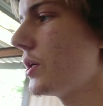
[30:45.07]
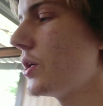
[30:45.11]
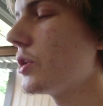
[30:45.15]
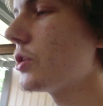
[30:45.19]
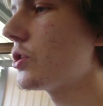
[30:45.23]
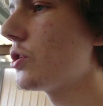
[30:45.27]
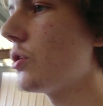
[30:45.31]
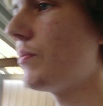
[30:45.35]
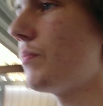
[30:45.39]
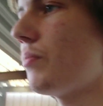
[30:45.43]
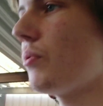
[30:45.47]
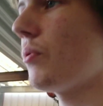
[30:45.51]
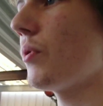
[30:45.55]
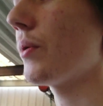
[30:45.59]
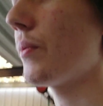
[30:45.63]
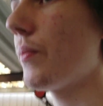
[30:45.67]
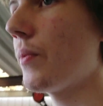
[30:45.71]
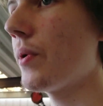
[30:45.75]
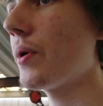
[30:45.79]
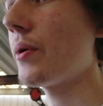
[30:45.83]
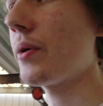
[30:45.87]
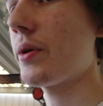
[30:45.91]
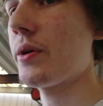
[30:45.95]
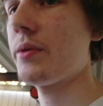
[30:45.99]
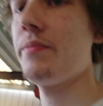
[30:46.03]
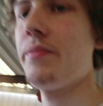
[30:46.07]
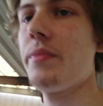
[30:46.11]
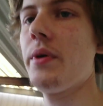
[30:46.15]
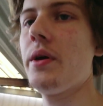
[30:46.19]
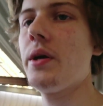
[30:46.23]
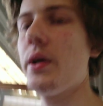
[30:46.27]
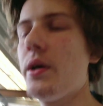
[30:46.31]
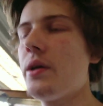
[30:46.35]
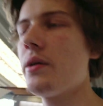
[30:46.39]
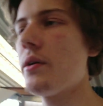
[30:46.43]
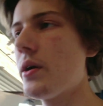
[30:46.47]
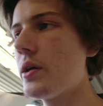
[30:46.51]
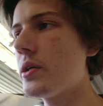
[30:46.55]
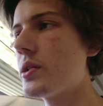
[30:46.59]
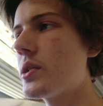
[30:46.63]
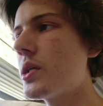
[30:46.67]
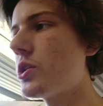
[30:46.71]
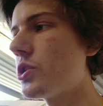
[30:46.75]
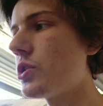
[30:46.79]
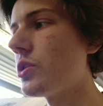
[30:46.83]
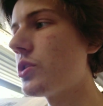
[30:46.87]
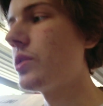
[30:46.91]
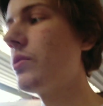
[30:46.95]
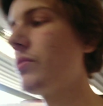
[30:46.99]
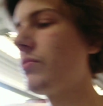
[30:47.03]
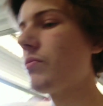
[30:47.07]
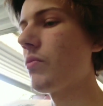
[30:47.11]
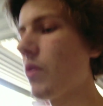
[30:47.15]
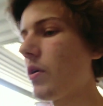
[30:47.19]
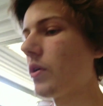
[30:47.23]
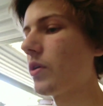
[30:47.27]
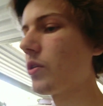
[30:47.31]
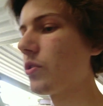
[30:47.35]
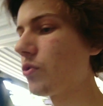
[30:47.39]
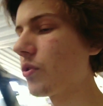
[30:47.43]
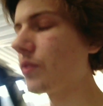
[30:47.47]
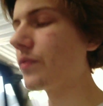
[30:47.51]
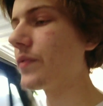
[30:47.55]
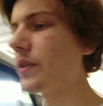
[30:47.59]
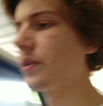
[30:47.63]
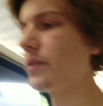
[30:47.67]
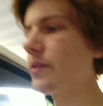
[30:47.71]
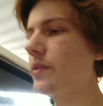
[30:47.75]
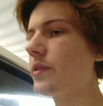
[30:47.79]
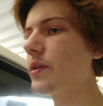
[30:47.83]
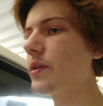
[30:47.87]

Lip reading: to the point where it can be essentially road driven.